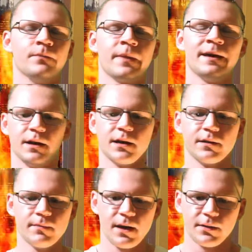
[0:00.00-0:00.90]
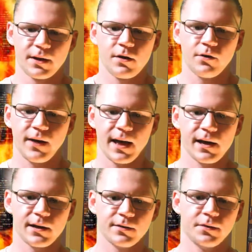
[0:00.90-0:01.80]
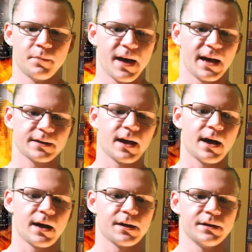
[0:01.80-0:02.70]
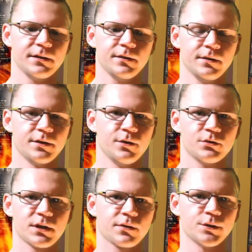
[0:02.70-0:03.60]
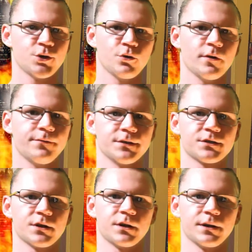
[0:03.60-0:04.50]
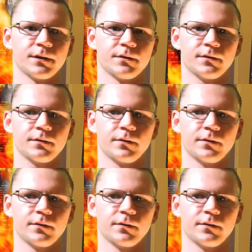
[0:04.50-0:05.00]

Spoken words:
they could have had the bad guy using the Jewel of the Sun,